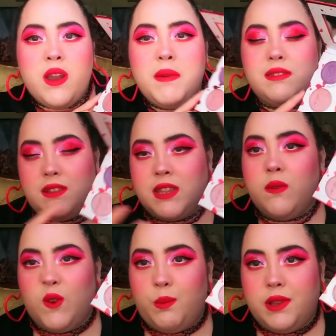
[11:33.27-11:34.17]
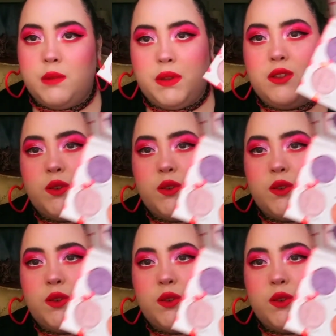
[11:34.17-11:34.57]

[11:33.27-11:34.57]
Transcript: I mean, it's not real blood, but you